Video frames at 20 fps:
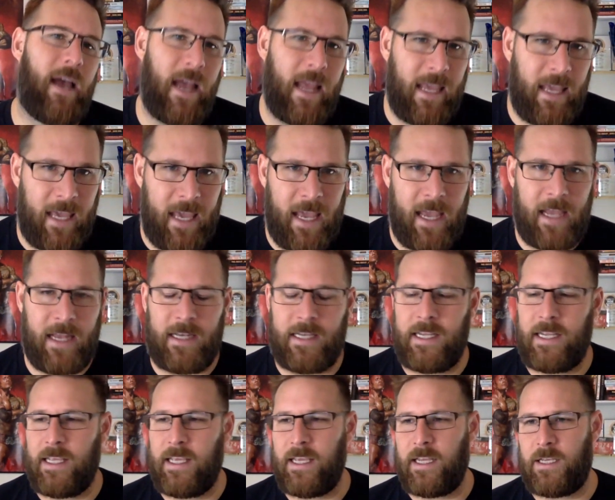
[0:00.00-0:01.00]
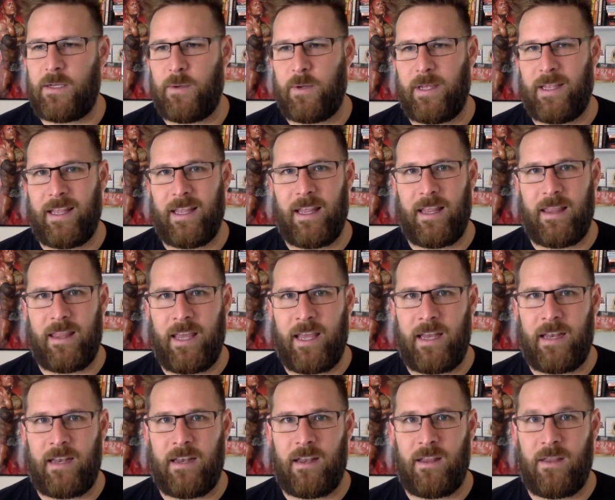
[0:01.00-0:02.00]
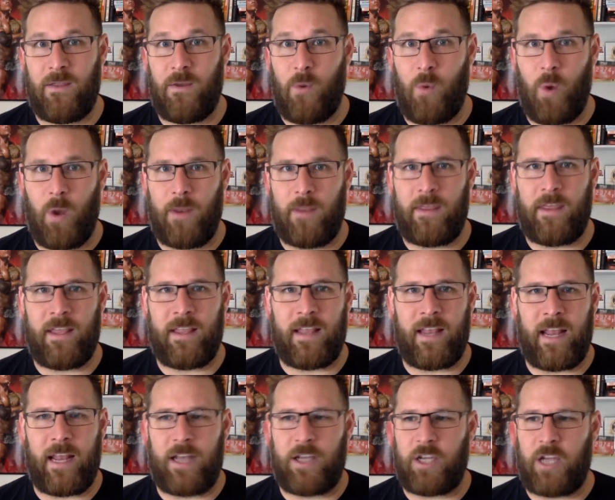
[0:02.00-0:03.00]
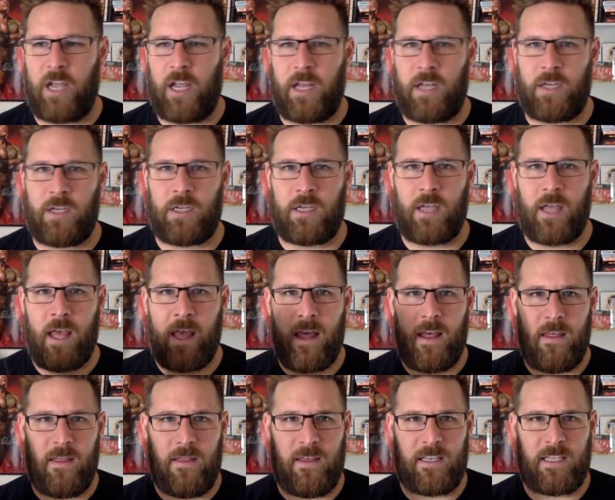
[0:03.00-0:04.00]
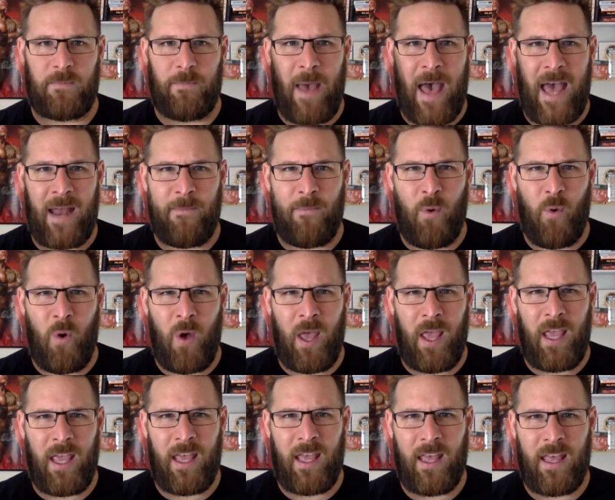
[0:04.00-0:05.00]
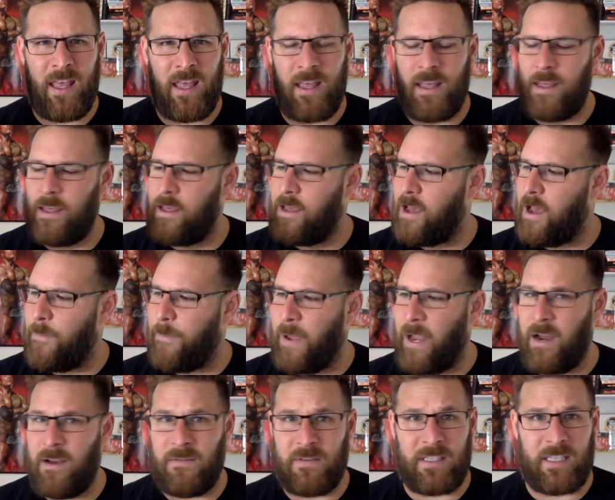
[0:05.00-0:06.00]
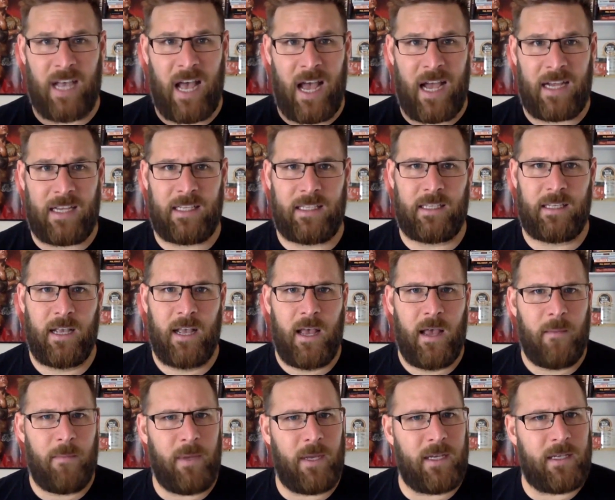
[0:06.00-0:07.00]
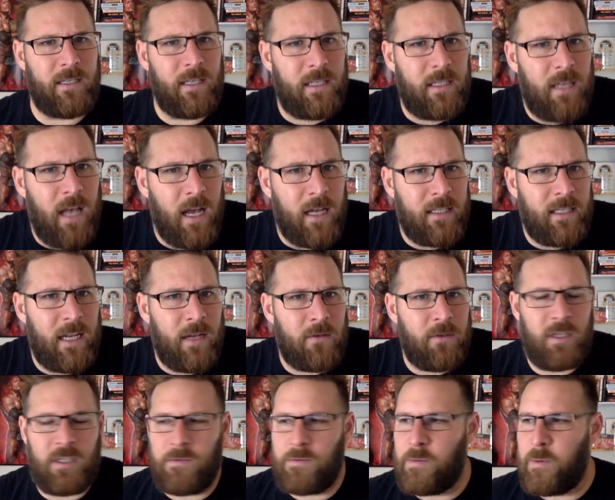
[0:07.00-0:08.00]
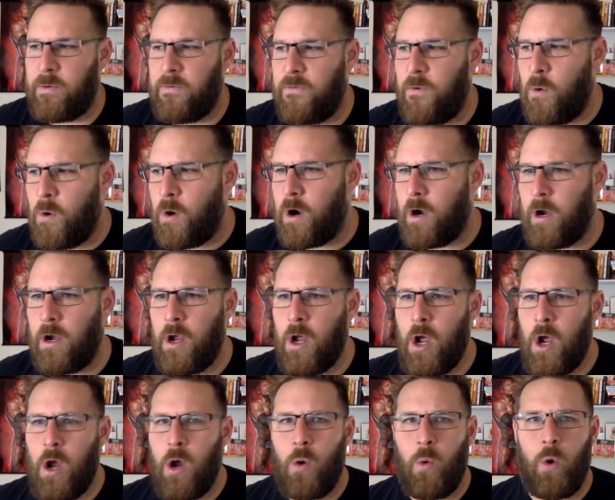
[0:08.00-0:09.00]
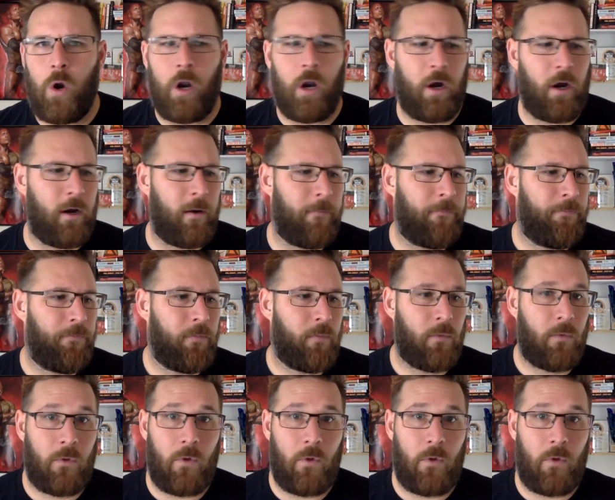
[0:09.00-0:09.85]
I can't get to it. Then, the one thing that I change this bad boy, a pair of socks, because the socks that I was using before were